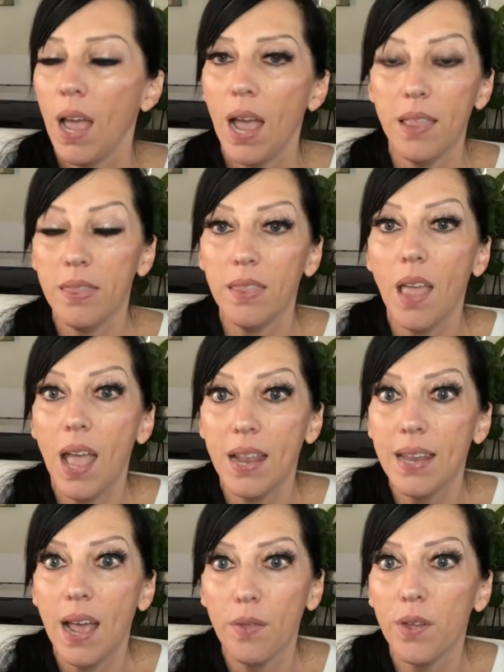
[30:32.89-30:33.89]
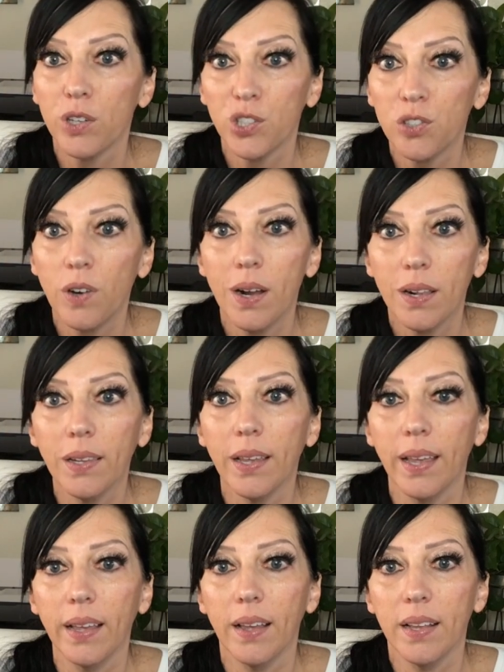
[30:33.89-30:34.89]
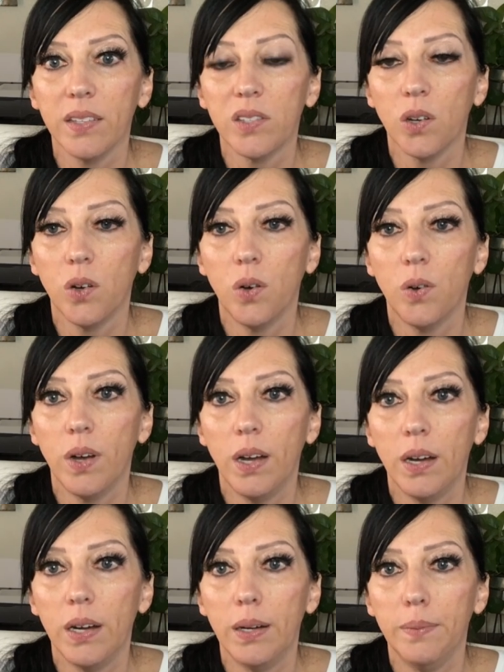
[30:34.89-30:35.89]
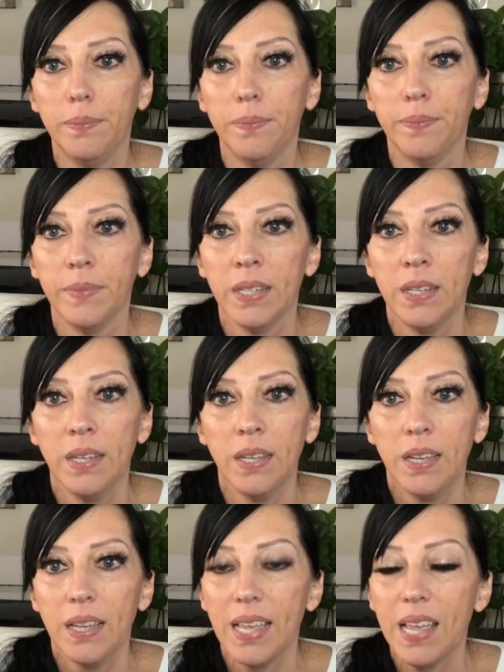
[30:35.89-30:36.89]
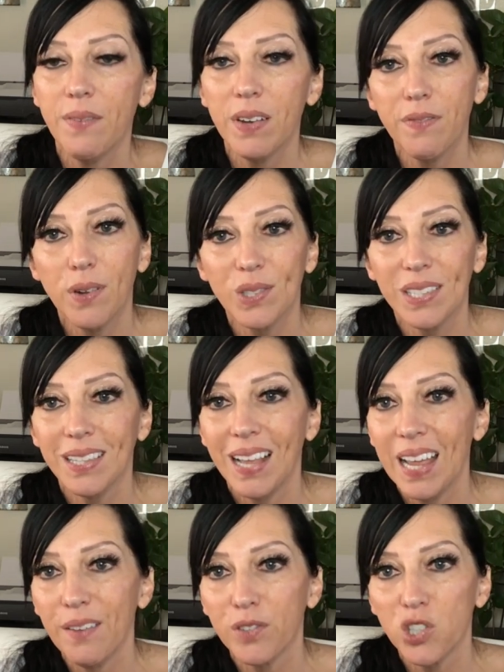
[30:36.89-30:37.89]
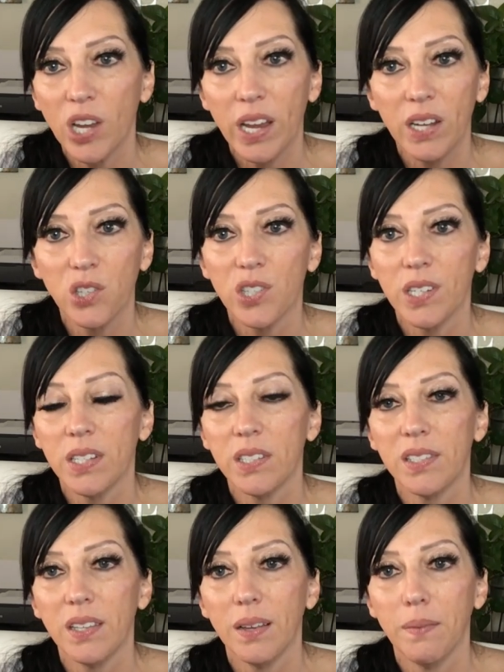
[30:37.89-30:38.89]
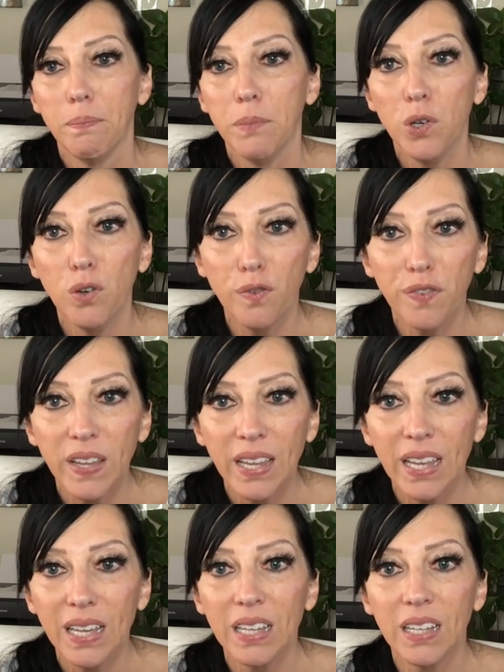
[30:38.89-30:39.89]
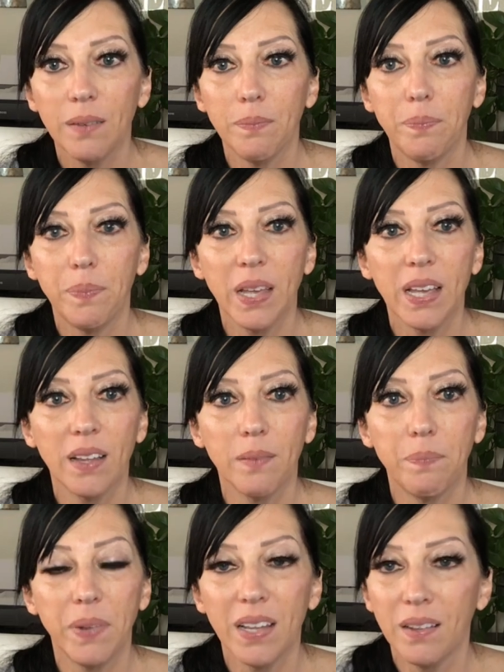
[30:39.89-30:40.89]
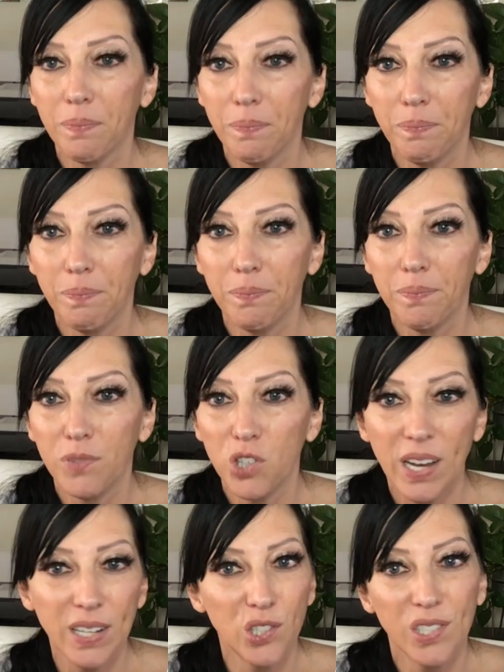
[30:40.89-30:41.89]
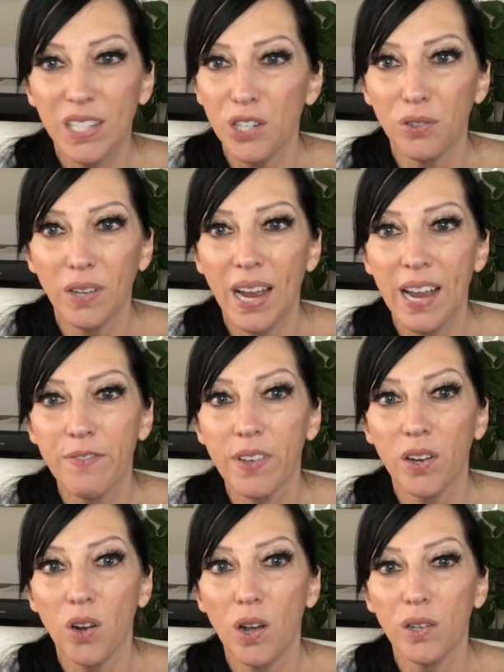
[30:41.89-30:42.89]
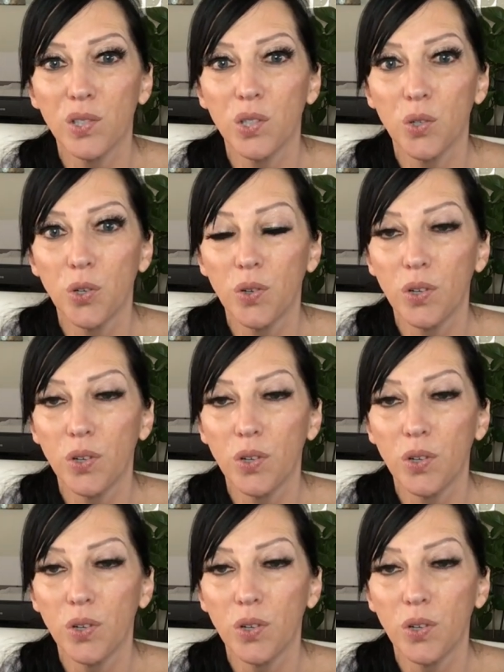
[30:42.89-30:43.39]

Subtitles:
And now they're struggling. And so even if there's life changes, moving, big changes in your life can also